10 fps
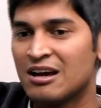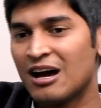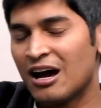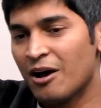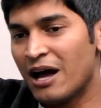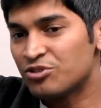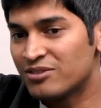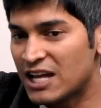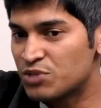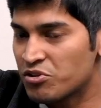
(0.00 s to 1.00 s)
And so
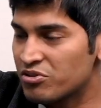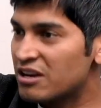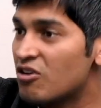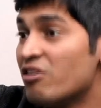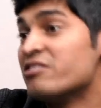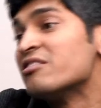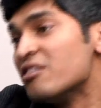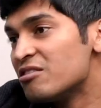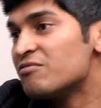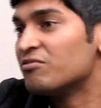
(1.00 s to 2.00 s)
that's why you need an
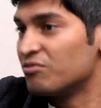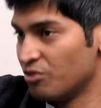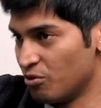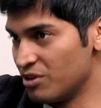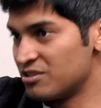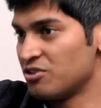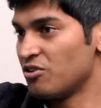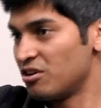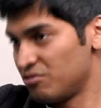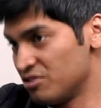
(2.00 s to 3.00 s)
alternative university or
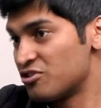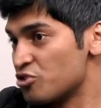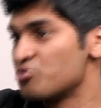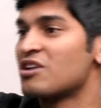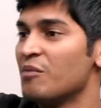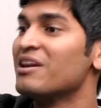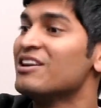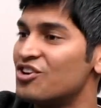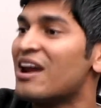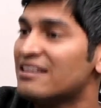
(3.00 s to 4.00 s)
an institute to come in and
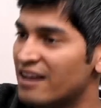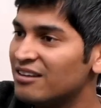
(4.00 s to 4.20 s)
try that.